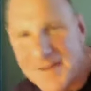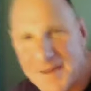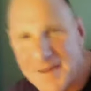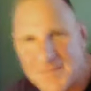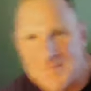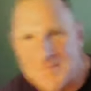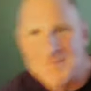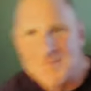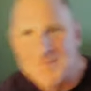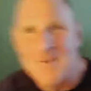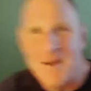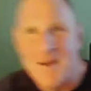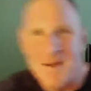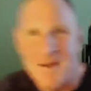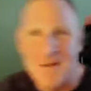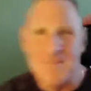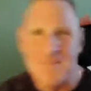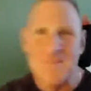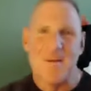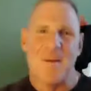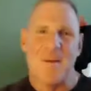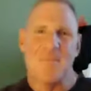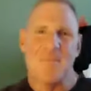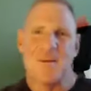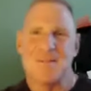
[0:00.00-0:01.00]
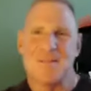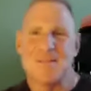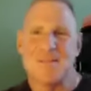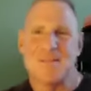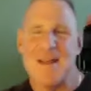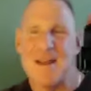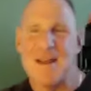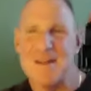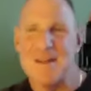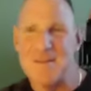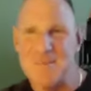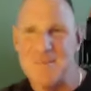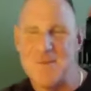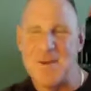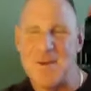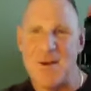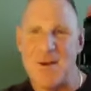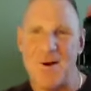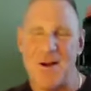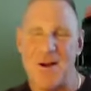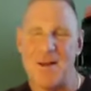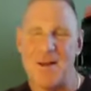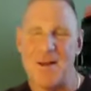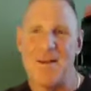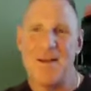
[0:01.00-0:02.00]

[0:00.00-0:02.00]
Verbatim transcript: I'm, uh, I'm excited to be on.